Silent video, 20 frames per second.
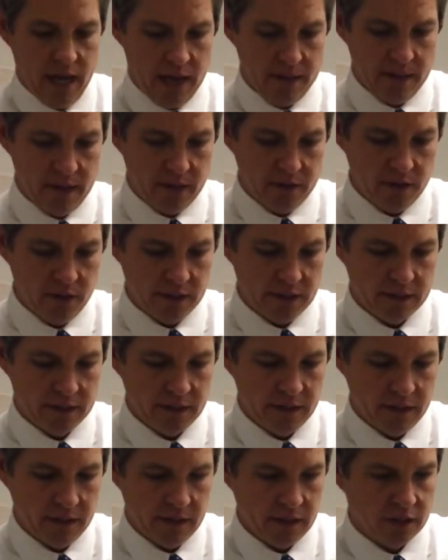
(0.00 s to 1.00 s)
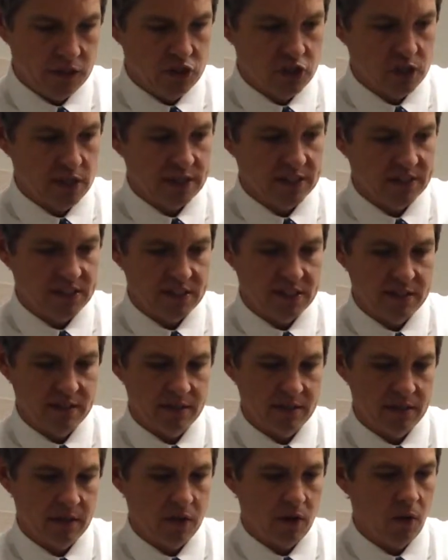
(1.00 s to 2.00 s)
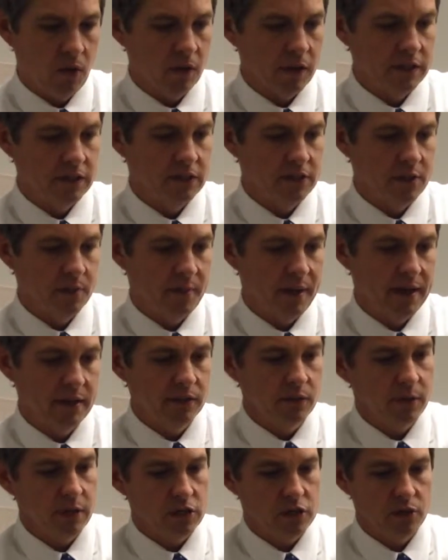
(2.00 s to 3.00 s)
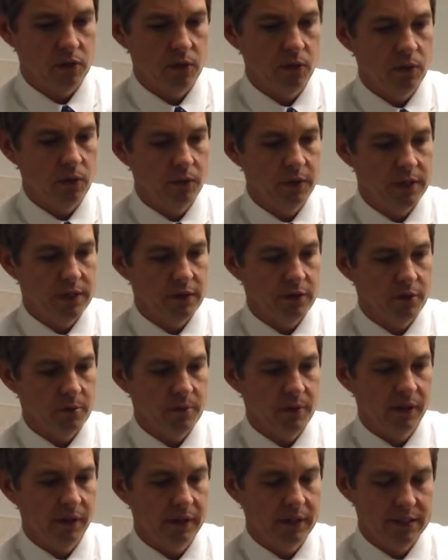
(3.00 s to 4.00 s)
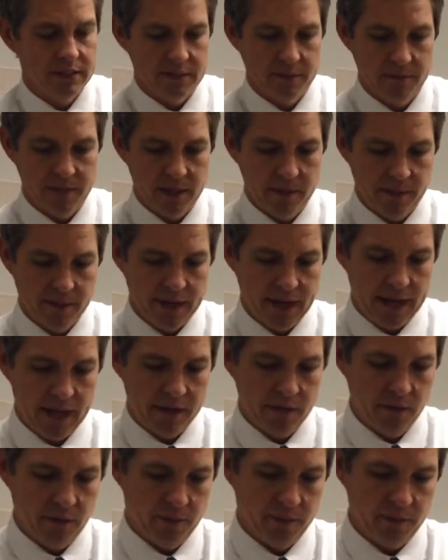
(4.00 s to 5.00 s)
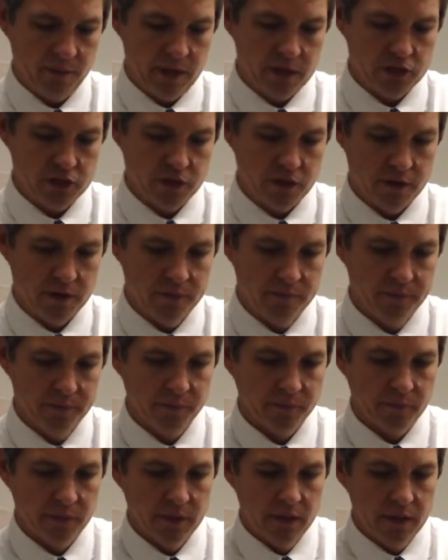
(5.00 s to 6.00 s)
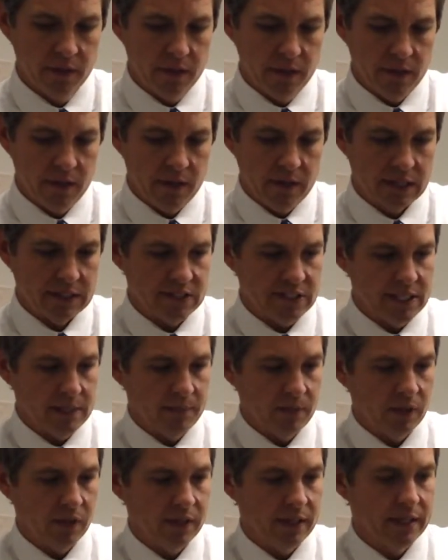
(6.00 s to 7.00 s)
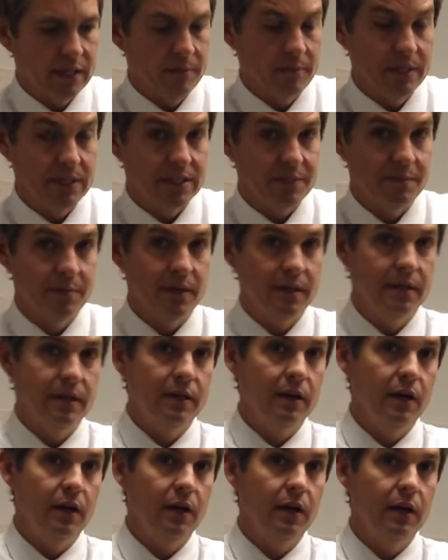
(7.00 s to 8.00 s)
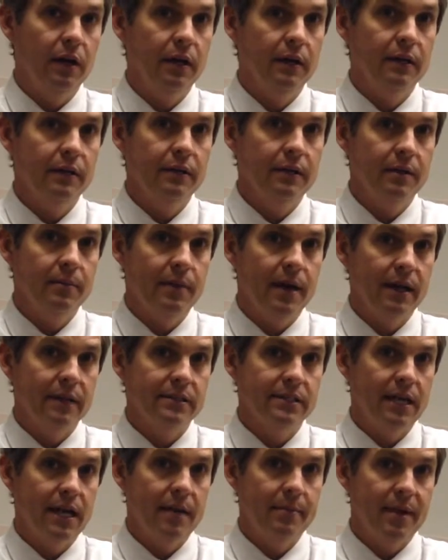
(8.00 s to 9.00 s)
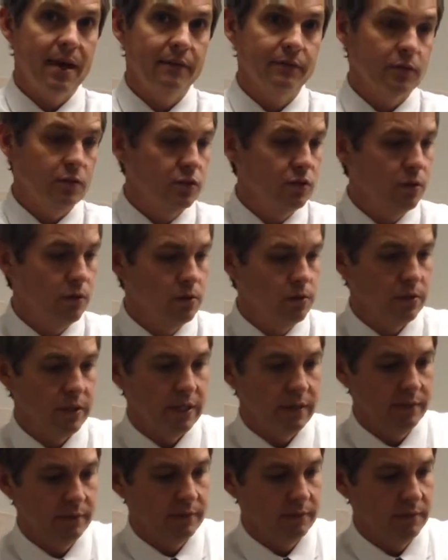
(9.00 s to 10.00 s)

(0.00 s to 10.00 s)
and then you can adjust according to your pain threshold and your ability to be able to handle the pressure. That's typically going to be dependent on the amount of time after surgery.